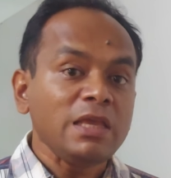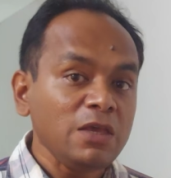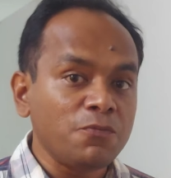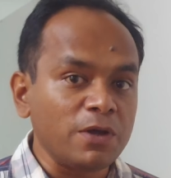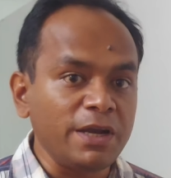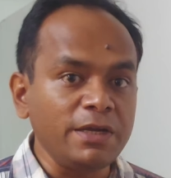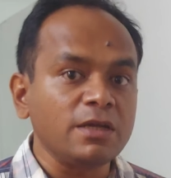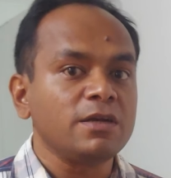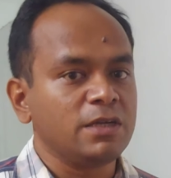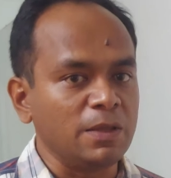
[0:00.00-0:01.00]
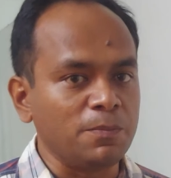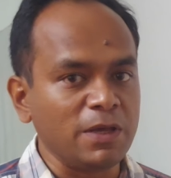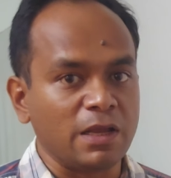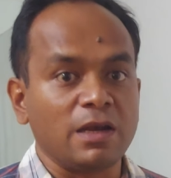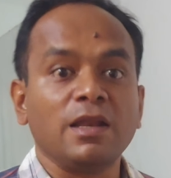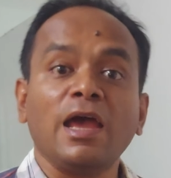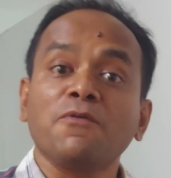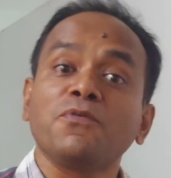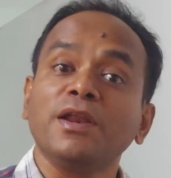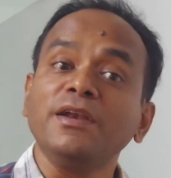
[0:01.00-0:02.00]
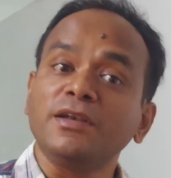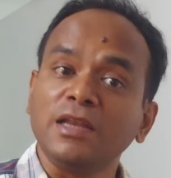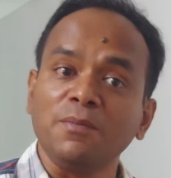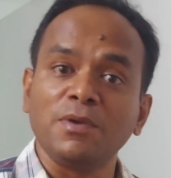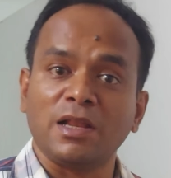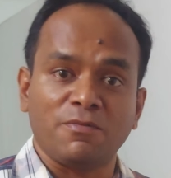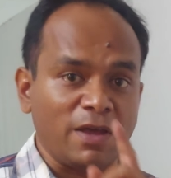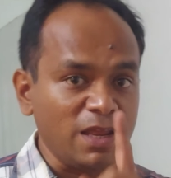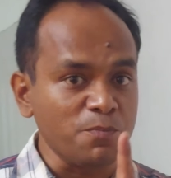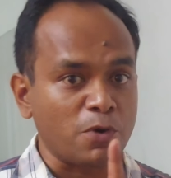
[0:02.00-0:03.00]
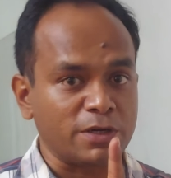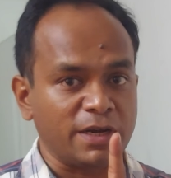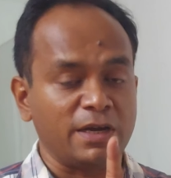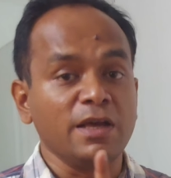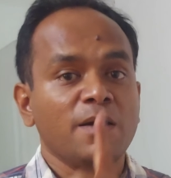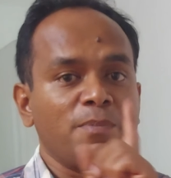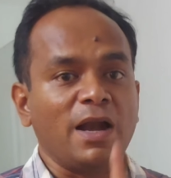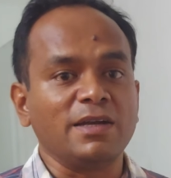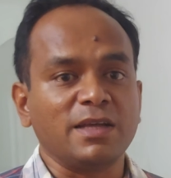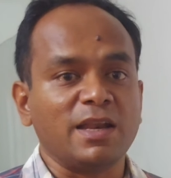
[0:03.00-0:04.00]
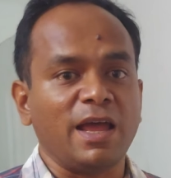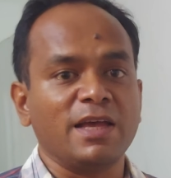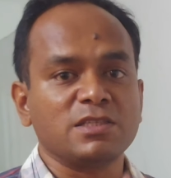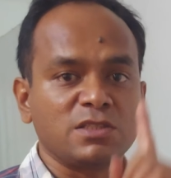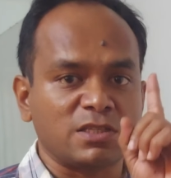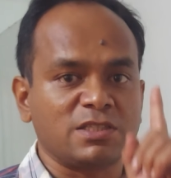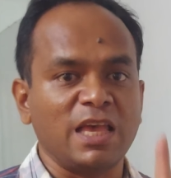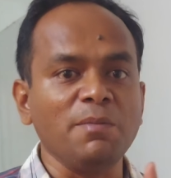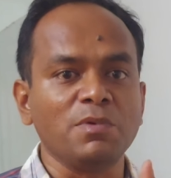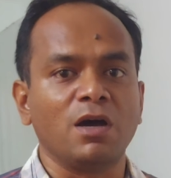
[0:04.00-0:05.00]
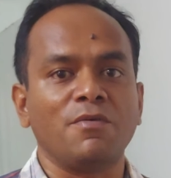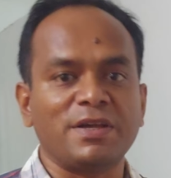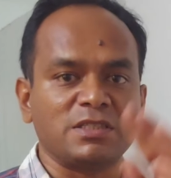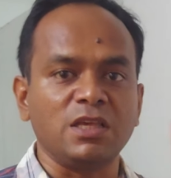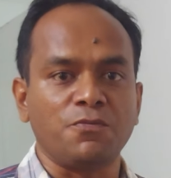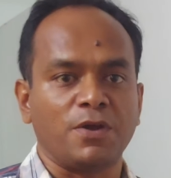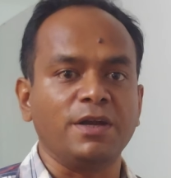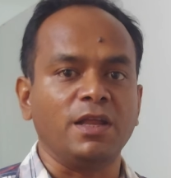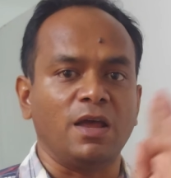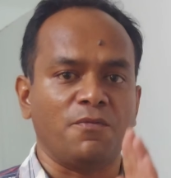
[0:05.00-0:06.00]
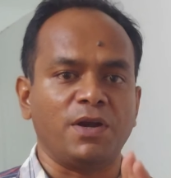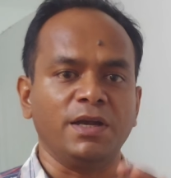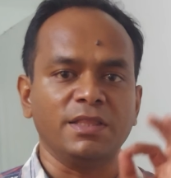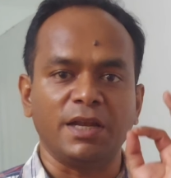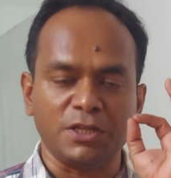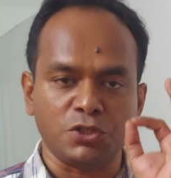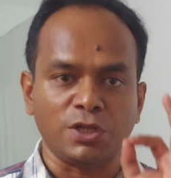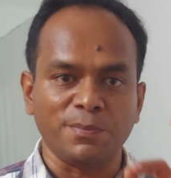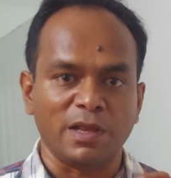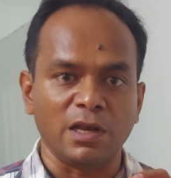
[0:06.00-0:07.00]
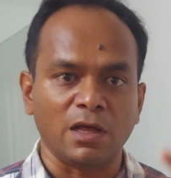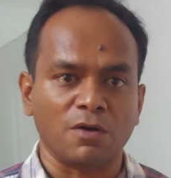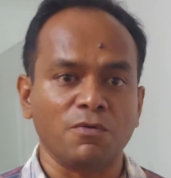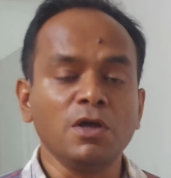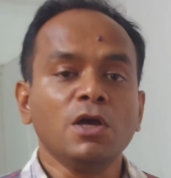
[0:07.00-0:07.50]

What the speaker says: Efferent tibial, afferent tibial, very important. Plantar has the same nerve as efferent and afferent, and that is tibial nerve.